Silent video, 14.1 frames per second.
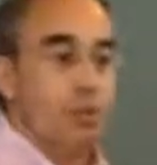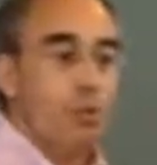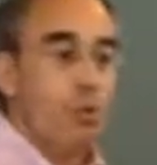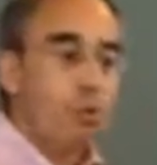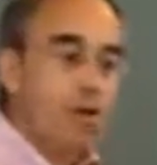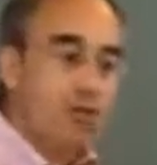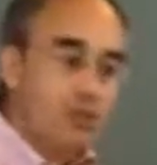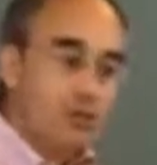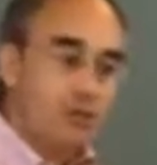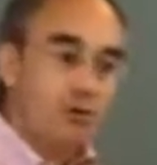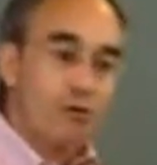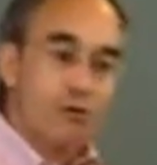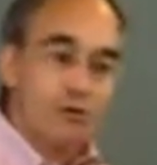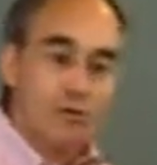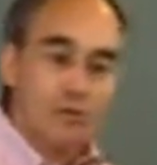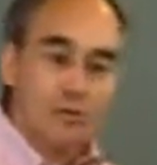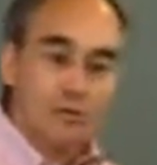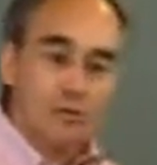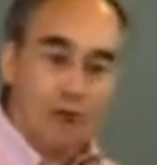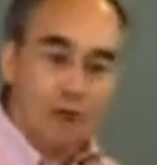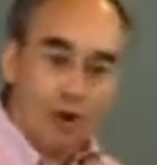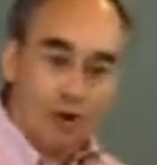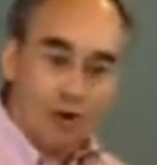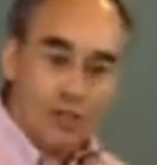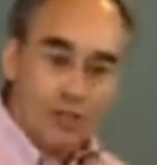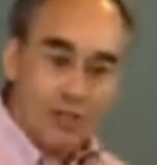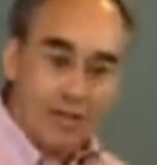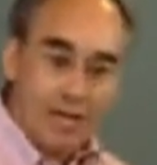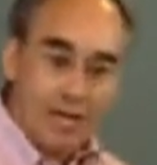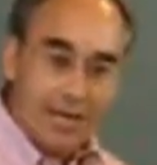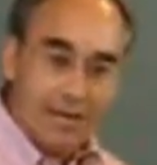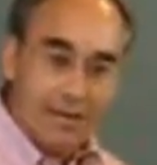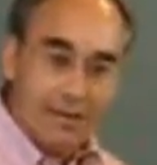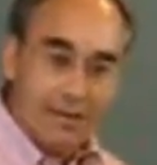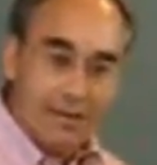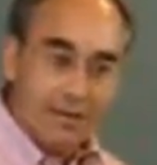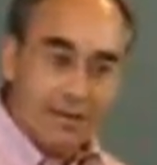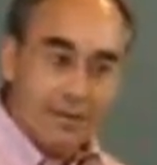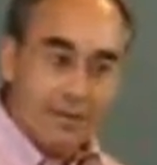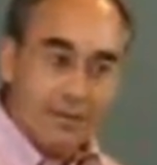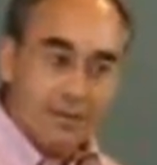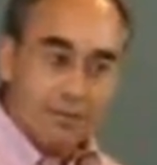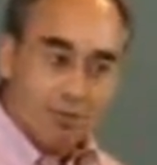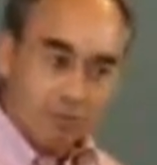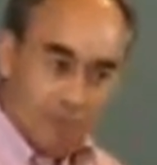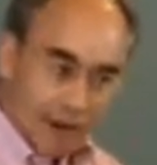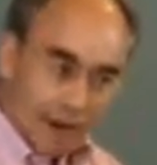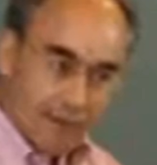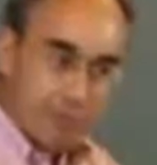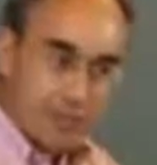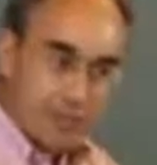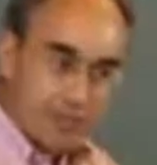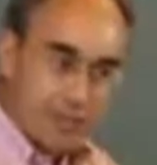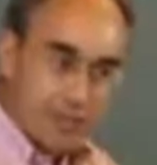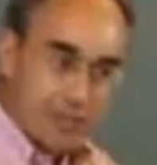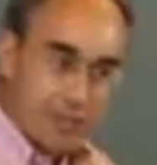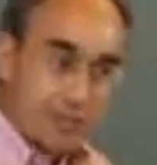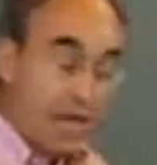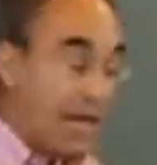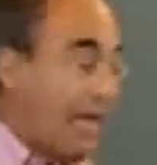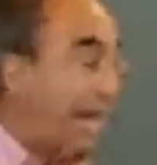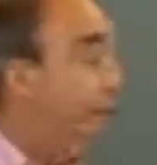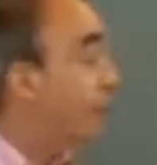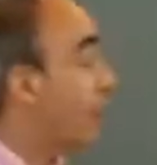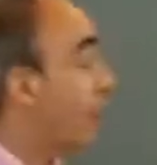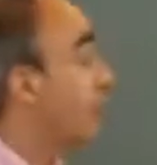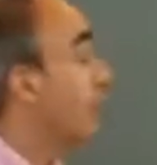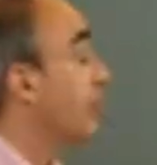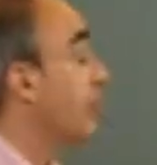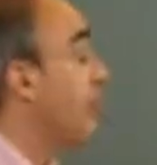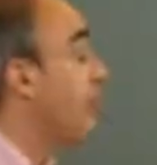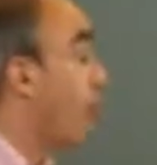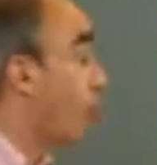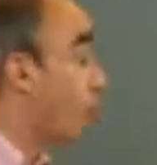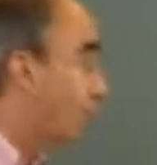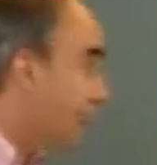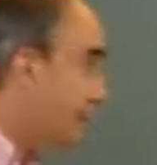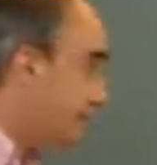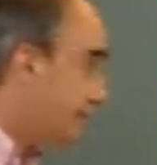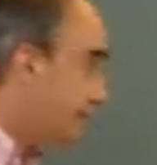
What services should our state provide for its citizens, and what can we afford?